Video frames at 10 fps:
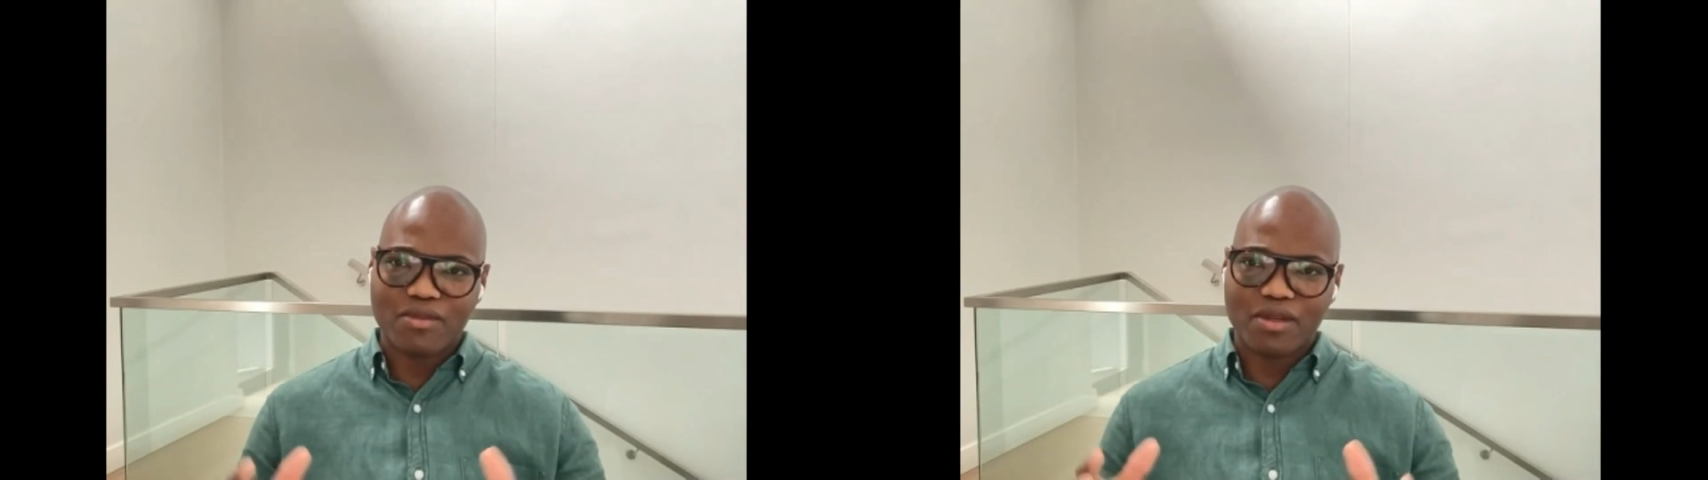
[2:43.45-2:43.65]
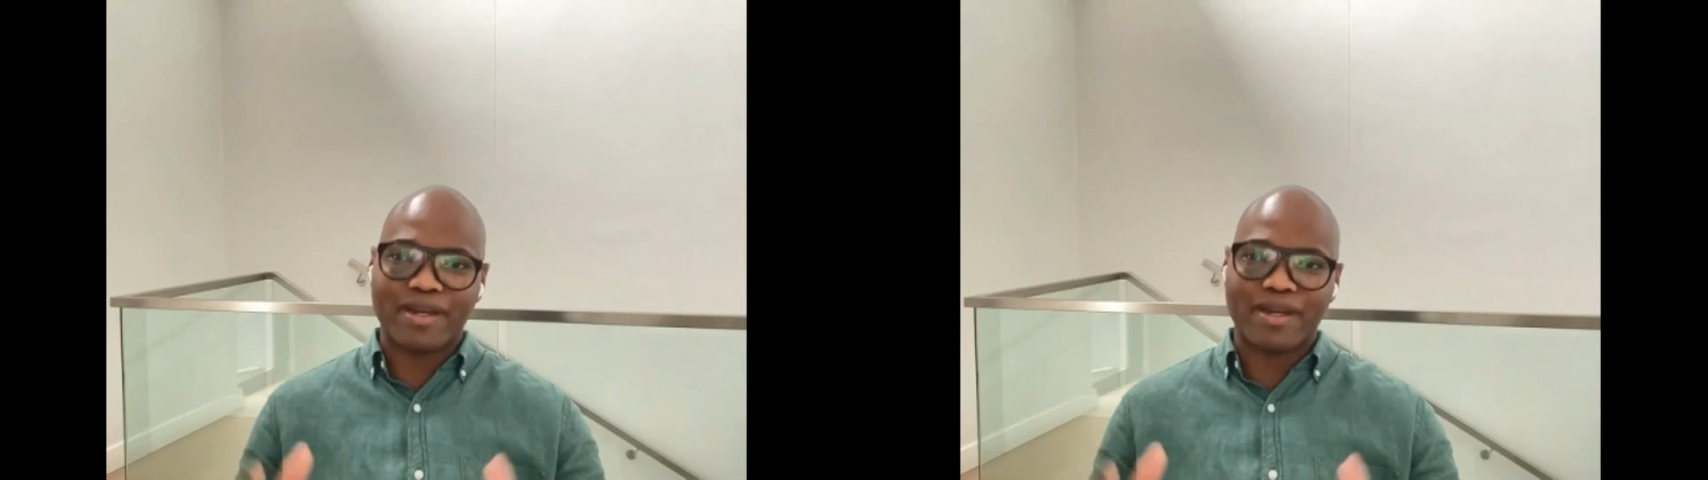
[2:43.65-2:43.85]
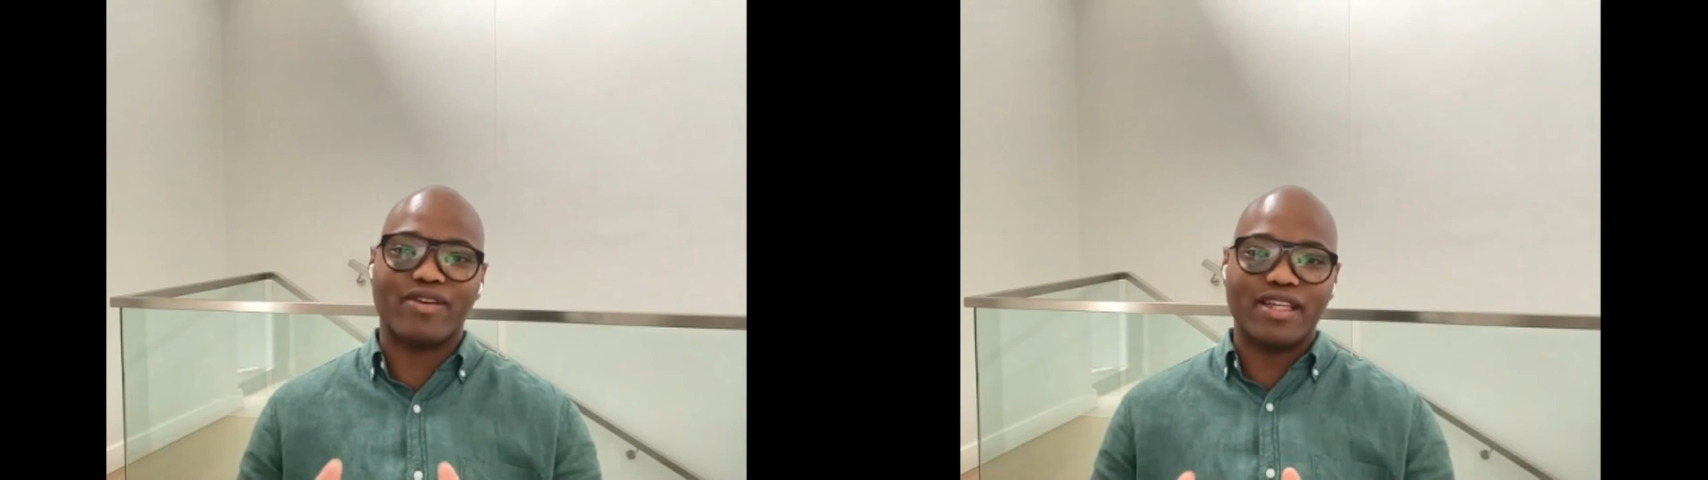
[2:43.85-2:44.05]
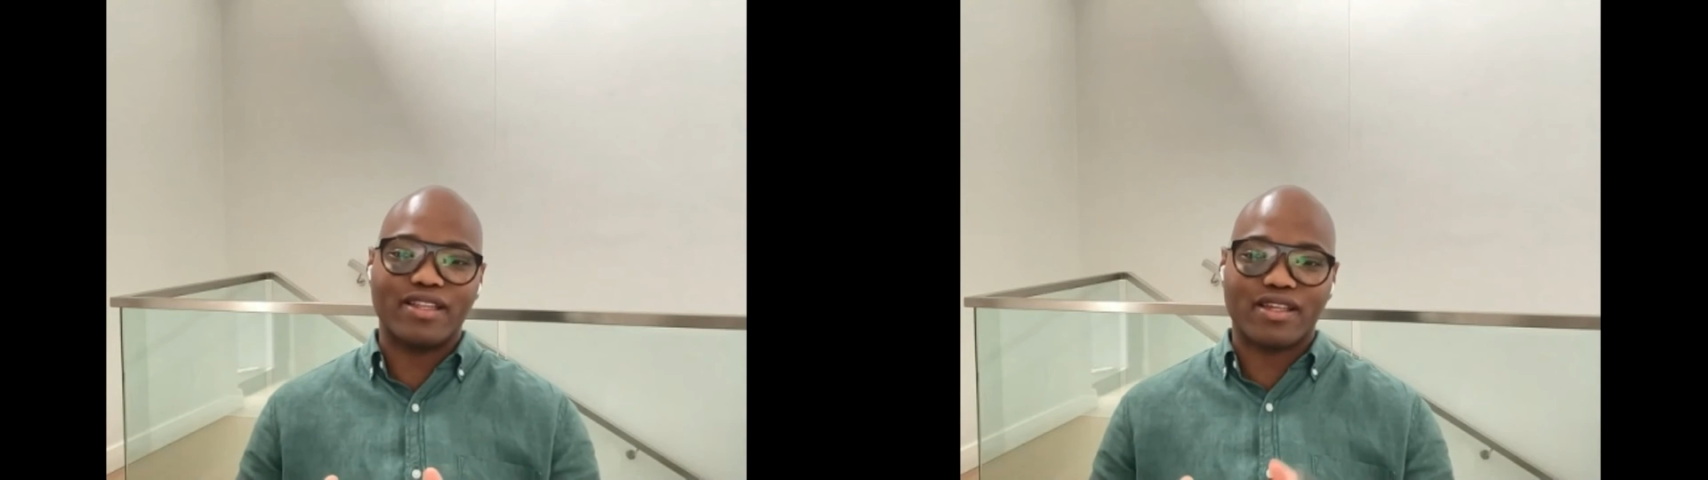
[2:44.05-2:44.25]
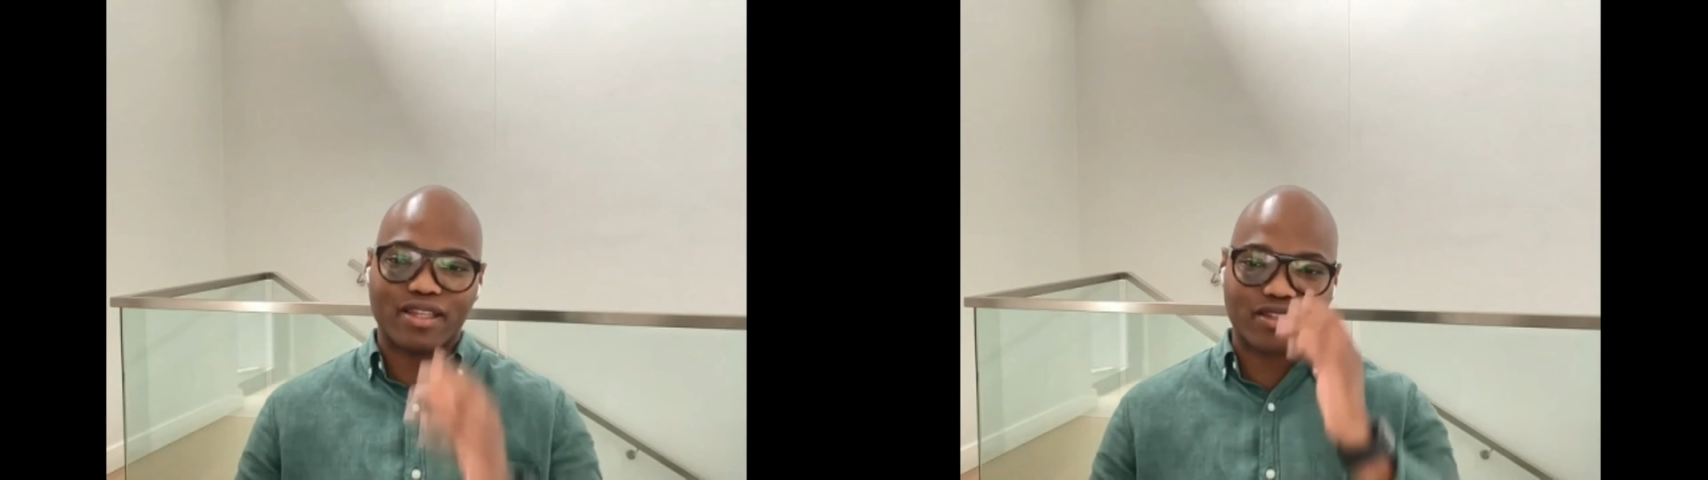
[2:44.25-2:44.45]
but I really
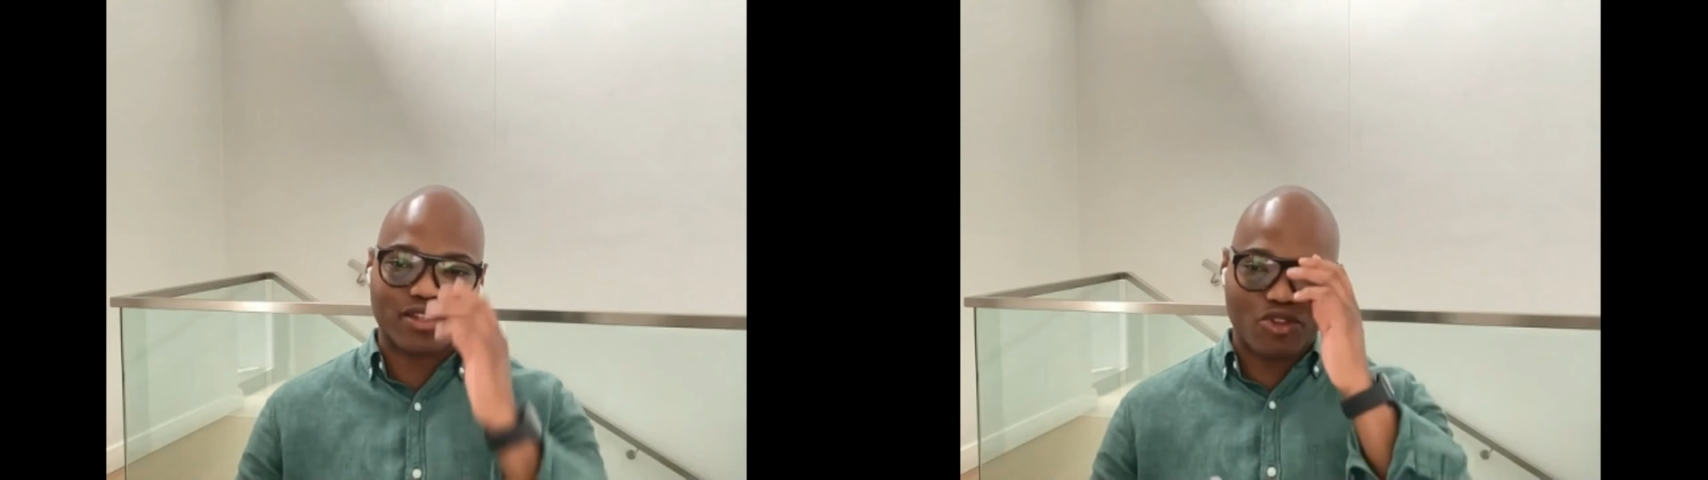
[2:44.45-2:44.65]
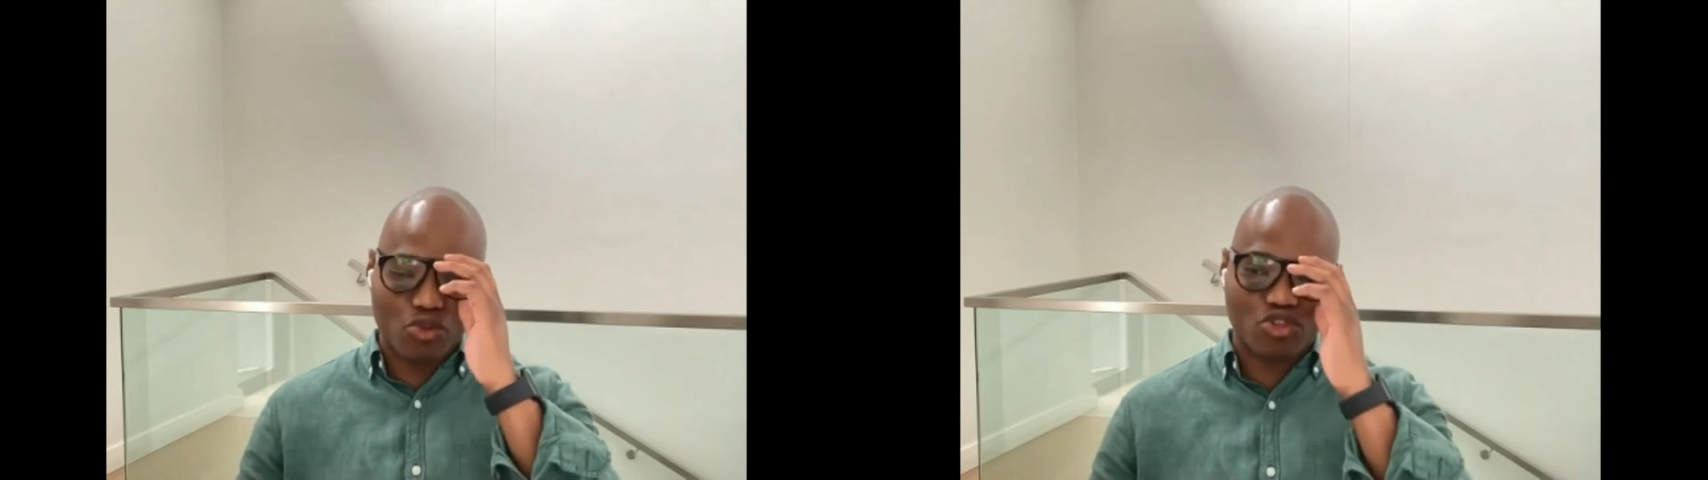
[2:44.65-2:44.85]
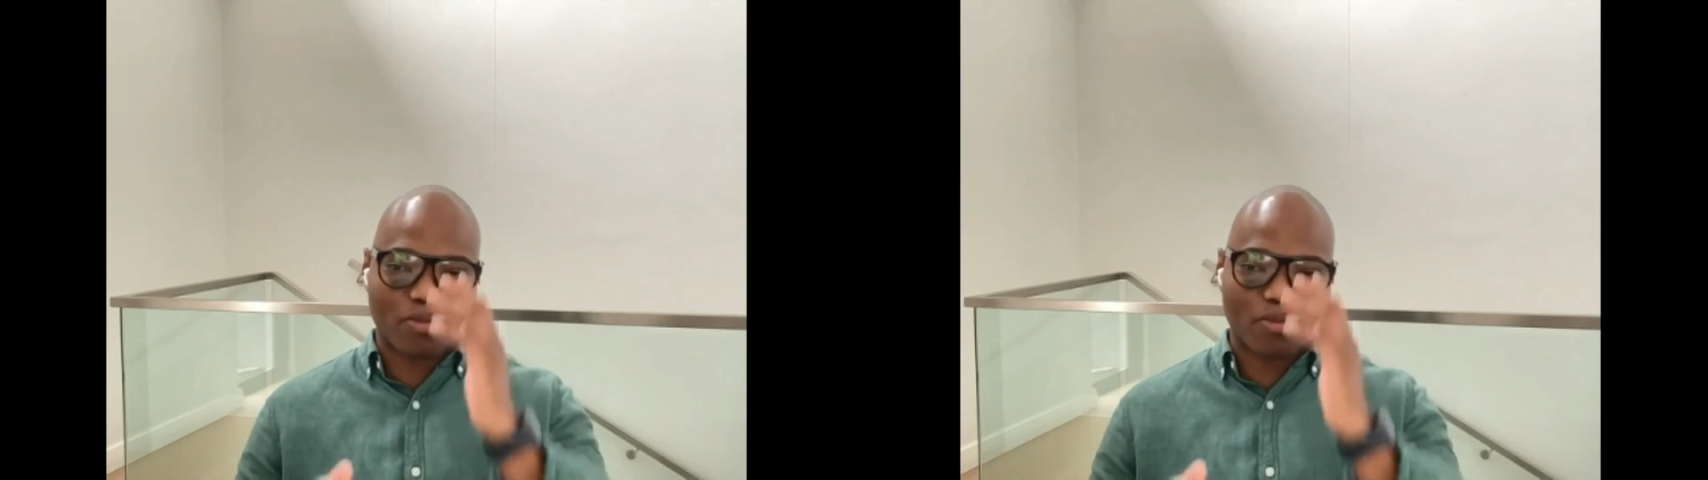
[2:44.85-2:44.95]
think there's a huge